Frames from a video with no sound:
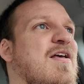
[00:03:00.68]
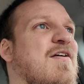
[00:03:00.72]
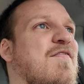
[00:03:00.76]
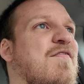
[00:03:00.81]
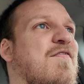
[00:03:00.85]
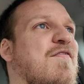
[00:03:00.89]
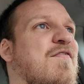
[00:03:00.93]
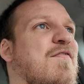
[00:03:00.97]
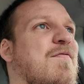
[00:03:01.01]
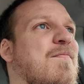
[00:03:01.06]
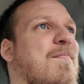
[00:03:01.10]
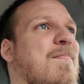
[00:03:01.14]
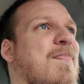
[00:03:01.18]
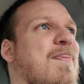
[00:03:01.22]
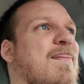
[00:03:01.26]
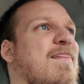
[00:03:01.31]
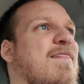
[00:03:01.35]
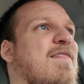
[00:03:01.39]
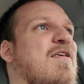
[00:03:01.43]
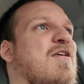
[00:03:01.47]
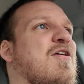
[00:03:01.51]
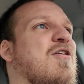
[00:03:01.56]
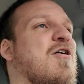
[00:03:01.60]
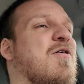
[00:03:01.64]
if,
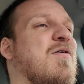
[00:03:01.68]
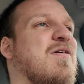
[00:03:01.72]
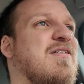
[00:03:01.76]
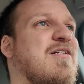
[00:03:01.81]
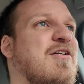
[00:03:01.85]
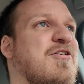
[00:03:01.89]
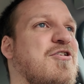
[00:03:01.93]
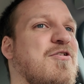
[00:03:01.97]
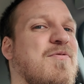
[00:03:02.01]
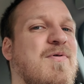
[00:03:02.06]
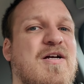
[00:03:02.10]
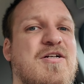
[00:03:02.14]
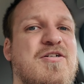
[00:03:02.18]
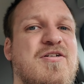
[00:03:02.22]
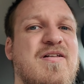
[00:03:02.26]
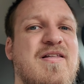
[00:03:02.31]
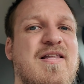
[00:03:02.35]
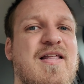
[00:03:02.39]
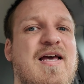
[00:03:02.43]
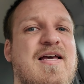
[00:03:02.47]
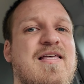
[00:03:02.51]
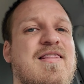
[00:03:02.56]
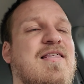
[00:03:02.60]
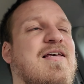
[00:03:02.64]
a
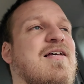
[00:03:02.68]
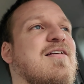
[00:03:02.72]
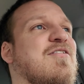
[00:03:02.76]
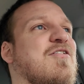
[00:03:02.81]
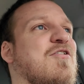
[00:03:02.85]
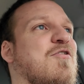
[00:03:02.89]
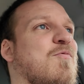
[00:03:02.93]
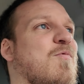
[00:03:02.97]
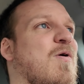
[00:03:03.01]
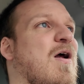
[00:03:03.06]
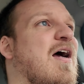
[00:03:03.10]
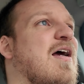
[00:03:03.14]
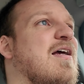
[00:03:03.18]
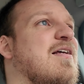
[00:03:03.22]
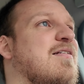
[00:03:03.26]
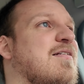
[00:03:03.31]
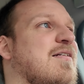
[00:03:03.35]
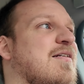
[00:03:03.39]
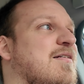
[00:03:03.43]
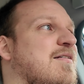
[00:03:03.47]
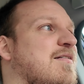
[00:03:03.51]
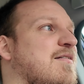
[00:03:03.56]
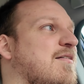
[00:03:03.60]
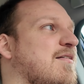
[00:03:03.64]
situation like this
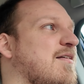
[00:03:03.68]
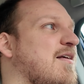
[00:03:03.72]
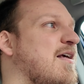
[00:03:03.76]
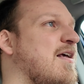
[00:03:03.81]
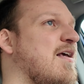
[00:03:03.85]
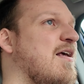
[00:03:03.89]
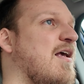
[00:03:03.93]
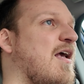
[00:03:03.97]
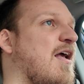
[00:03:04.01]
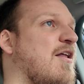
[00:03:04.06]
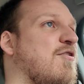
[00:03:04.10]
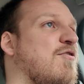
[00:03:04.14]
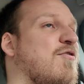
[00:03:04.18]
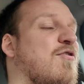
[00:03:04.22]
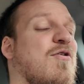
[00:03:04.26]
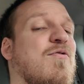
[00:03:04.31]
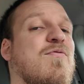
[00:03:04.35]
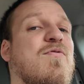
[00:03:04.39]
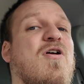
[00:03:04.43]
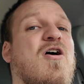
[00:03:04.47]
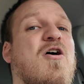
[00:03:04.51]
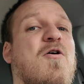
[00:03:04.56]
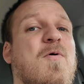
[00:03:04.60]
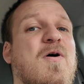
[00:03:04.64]
arises and you
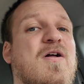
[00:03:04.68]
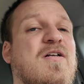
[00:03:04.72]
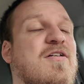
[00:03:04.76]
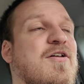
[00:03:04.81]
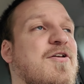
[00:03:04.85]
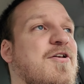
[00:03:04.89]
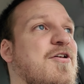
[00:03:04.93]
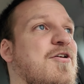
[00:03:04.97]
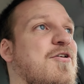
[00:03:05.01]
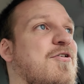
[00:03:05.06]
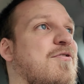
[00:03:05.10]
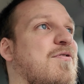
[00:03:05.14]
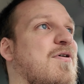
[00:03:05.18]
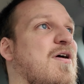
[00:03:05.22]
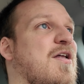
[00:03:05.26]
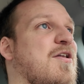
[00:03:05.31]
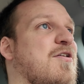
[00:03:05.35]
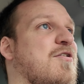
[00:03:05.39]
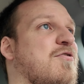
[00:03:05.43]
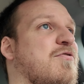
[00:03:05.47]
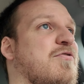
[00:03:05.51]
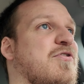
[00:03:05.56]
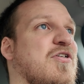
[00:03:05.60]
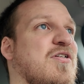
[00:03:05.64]
don't know what to do,
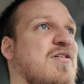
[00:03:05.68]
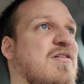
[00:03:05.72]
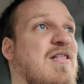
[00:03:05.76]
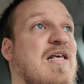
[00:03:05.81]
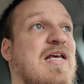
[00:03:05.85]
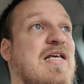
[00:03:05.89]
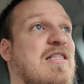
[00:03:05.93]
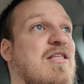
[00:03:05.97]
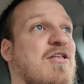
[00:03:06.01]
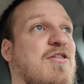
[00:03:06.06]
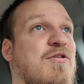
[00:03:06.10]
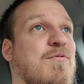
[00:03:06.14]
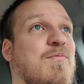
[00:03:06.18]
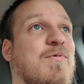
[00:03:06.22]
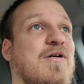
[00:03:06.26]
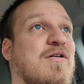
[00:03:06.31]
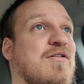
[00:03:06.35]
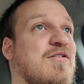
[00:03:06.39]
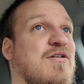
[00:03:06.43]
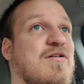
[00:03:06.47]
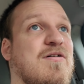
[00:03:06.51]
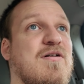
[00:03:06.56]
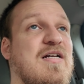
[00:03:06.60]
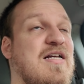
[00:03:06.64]
and you just think that the
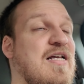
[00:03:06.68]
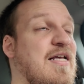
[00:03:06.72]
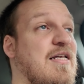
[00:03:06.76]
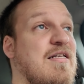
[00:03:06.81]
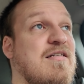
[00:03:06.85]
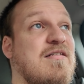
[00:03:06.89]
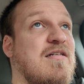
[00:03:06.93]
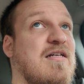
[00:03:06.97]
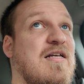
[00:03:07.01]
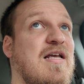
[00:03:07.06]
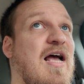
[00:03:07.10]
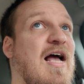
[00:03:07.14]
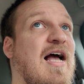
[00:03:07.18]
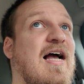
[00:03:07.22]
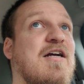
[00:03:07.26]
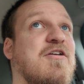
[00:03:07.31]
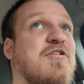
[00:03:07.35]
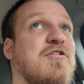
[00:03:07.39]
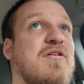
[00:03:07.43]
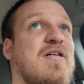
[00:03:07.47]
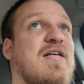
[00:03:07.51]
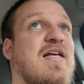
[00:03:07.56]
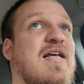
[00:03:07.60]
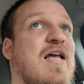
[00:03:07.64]
realtor is
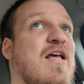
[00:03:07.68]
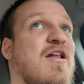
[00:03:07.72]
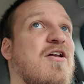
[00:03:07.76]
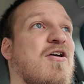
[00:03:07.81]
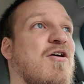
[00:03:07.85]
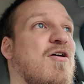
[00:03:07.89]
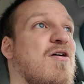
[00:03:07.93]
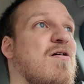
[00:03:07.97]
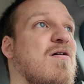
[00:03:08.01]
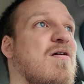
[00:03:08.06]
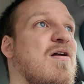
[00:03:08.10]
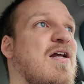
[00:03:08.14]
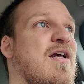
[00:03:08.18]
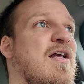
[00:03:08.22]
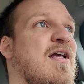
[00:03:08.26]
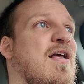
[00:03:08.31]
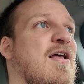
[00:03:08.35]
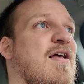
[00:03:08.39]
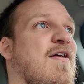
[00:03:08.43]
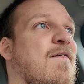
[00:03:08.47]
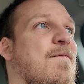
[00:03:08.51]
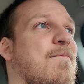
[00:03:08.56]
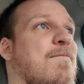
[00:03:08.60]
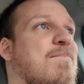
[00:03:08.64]
actually in a hurry,
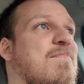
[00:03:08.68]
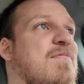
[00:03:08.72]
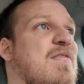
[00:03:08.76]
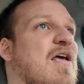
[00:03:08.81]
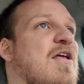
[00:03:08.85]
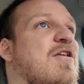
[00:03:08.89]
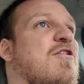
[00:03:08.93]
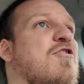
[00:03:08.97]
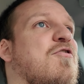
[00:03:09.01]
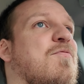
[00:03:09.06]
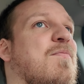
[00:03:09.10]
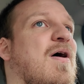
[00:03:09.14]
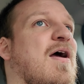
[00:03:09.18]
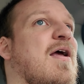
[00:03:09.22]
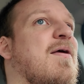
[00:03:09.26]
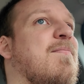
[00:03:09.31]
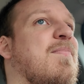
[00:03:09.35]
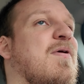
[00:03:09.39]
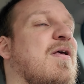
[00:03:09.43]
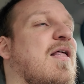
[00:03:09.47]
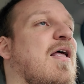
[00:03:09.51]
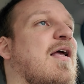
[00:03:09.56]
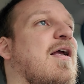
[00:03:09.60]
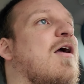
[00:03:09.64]
then you
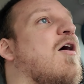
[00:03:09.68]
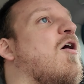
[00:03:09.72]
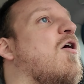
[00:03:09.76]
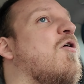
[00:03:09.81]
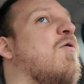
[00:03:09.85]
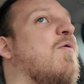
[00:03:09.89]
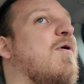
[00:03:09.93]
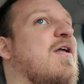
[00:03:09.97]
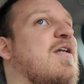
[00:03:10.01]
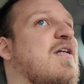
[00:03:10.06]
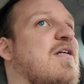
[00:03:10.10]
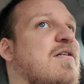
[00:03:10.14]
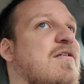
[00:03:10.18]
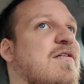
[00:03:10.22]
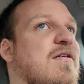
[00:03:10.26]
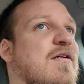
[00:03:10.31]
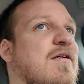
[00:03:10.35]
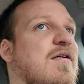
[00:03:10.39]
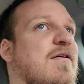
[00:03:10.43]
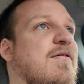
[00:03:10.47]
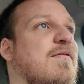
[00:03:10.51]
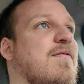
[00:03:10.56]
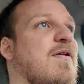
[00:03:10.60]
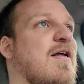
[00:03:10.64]
might be like, I need
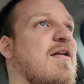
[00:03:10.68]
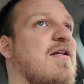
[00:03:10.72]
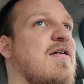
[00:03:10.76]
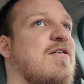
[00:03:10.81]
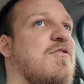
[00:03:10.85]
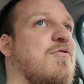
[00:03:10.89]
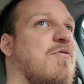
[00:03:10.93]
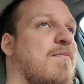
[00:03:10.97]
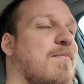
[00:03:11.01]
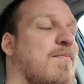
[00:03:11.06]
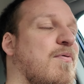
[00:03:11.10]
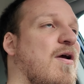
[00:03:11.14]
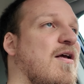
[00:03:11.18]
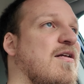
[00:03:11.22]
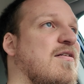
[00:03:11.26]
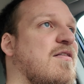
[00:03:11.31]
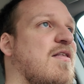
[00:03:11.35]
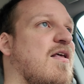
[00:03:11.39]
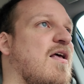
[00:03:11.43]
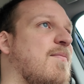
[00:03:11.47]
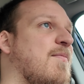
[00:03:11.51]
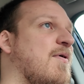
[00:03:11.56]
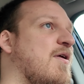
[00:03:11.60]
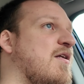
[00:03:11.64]
to impress
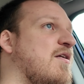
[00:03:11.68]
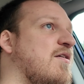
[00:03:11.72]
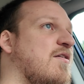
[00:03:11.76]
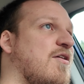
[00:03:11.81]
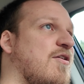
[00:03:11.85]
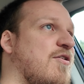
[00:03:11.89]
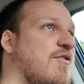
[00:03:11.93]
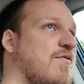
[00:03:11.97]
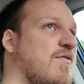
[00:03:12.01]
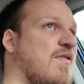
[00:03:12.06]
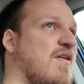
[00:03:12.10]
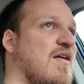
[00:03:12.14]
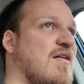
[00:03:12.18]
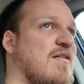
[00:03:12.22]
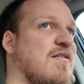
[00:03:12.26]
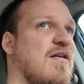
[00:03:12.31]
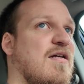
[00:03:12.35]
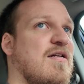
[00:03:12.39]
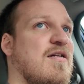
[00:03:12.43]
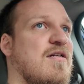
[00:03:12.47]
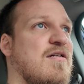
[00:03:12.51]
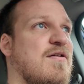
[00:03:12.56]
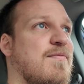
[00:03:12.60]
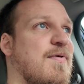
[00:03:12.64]
them. I need to do this.
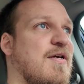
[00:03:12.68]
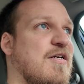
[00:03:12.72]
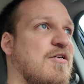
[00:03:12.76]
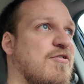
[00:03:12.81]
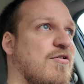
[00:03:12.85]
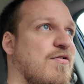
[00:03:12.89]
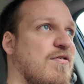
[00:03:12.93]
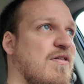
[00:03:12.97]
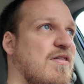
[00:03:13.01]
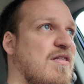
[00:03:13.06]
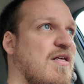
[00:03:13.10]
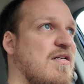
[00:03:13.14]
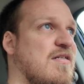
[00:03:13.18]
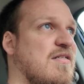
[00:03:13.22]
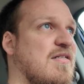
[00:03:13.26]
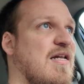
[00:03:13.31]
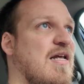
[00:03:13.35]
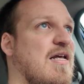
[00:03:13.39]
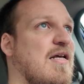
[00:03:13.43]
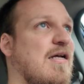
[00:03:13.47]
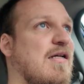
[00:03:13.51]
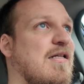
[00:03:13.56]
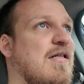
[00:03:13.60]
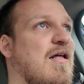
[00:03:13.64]
I need to make sure that they
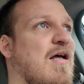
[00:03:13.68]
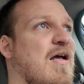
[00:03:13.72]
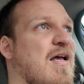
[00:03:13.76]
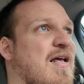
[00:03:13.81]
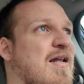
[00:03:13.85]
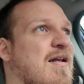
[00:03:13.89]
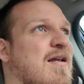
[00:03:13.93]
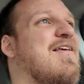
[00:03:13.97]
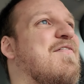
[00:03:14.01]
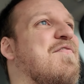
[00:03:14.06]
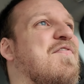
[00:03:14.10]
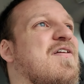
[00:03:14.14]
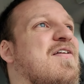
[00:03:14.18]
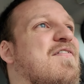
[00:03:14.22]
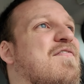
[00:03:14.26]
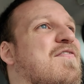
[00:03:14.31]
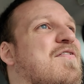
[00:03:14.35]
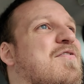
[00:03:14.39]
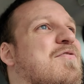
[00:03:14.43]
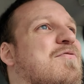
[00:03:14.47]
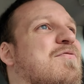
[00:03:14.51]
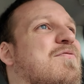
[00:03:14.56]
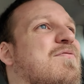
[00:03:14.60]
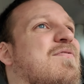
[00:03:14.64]
stay a client. Even
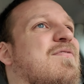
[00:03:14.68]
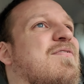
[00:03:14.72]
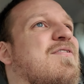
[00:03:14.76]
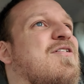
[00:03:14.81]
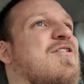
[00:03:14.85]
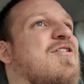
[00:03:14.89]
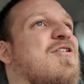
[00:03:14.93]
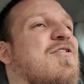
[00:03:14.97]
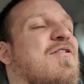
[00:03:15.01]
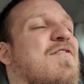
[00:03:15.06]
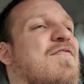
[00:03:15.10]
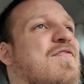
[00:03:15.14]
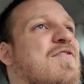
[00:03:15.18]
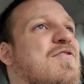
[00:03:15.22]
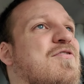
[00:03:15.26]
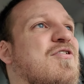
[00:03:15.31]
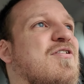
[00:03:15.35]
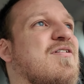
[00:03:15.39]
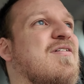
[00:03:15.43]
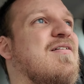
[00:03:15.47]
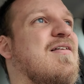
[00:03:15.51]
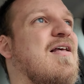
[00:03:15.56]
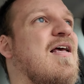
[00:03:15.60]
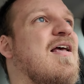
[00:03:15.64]
if if you
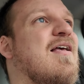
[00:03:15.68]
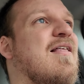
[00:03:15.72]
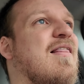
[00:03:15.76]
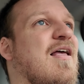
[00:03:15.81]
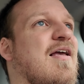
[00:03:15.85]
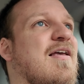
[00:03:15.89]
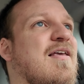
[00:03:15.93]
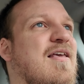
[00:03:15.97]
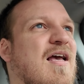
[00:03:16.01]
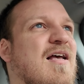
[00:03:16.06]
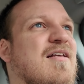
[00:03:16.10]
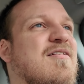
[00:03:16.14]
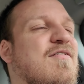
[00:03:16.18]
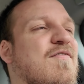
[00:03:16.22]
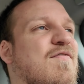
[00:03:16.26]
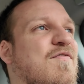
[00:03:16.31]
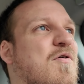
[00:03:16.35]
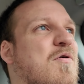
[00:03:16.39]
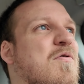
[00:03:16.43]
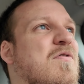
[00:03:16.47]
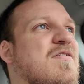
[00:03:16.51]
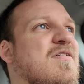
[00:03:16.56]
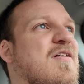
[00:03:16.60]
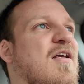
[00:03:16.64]
just say like, yes, of
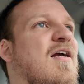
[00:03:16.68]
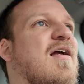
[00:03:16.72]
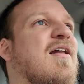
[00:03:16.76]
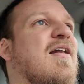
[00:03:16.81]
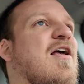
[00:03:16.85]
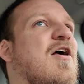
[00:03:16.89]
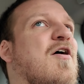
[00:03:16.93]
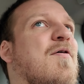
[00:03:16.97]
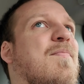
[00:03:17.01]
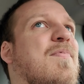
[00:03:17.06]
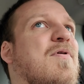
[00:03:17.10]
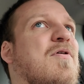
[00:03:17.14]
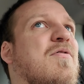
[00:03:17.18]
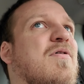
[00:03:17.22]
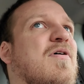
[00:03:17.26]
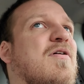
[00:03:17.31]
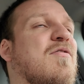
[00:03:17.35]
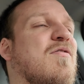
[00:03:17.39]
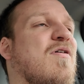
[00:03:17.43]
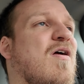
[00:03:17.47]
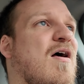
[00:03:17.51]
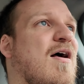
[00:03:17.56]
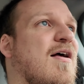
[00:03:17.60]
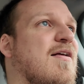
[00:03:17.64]
course I can help you,
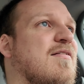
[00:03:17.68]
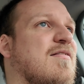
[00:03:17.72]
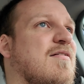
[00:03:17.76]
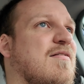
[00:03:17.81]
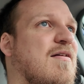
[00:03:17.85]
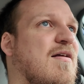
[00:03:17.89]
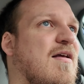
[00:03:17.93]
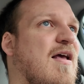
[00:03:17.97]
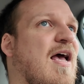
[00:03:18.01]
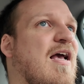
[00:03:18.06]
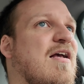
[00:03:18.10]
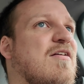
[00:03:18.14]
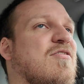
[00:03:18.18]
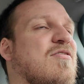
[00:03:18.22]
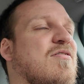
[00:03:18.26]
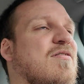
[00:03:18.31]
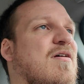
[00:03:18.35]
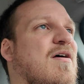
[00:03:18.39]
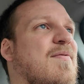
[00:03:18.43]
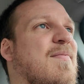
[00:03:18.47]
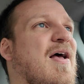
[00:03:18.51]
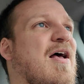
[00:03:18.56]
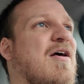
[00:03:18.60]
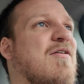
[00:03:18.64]
it'll cost X
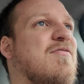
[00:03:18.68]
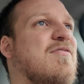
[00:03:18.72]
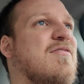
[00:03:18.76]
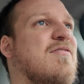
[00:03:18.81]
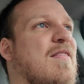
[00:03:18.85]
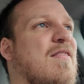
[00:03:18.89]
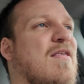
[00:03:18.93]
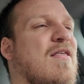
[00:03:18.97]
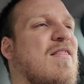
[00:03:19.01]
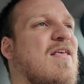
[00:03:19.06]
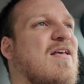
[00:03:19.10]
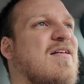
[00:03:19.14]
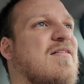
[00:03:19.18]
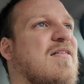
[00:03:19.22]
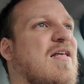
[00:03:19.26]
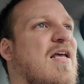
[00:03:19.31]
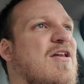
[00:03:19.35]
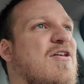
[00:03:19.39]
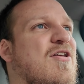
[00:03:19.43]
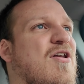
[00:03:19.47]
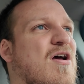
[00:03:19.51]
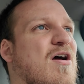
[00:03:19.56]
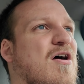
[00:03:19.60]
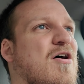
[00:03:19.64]
amount. And then they
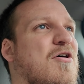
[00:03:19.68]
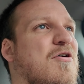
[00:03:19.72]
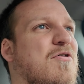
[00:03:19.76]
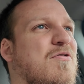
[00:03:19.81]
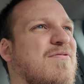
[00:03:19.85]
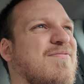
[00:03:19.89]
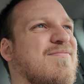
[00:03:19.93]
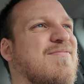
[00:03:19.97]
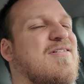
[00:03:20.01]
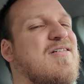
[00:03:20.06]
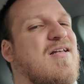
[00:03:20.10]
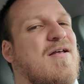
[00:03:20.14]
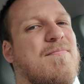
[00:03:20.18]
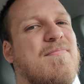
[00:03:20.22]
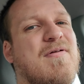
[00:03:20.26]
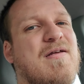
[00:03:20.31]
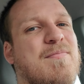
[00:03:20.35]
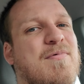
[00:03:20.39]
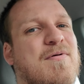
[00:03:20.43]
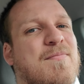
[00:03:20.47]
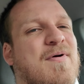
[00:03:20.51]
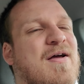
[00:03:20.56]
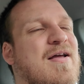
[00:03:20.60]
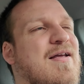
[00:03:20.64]
say no, some
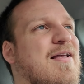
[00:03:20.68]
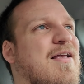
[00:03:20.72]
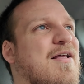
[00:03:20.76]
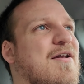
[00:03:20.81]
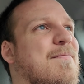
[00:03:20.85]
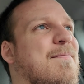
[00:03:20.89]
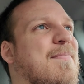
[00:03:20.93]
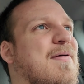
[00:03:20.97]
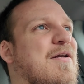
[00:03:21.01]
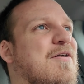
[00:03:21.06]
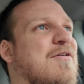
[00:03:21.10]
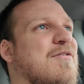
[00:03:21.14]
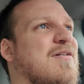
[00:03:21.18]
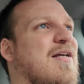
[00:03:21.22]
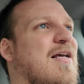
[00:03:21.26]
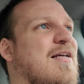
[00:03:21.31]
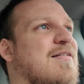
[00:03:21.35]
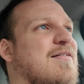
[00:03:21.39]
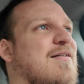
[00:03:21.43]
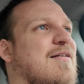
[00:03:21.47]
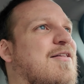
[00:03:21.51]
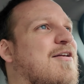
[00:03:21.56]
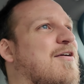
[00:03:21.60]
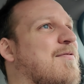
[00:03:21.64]
people might get a bitter
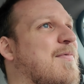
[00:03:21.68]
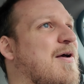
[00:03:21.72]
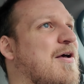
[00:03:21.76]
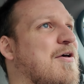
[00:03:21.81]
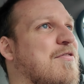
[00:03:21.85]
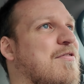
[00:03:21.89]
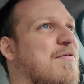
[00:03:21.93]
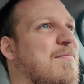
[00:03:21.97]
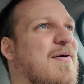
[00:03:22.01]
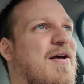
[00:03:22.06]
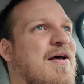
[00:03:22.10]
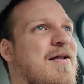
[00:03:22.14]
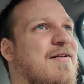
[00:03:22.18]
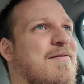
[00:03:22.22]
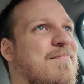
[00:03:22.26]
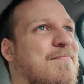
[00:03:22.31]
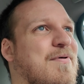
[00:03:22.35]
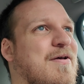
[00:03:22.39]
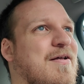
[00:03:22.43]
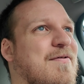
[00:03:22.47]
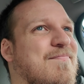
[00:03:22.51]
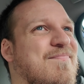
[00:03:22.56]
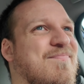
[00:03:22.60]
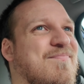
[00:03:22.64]
taste in their mouth about it.
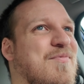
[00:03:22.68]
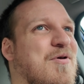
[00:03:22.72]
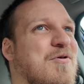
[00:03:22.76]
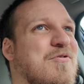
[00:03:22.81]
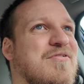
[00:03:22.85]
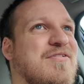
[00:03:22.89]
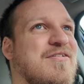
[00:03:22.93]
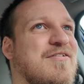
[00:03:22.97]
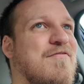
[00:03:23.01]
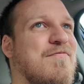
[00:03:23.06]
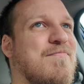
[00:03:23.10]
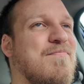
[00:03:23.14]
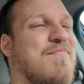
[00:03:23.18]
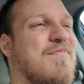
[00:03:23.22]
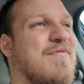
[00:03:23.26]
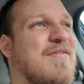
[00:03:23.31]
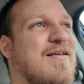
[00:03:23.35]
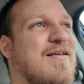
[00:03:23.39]
But most of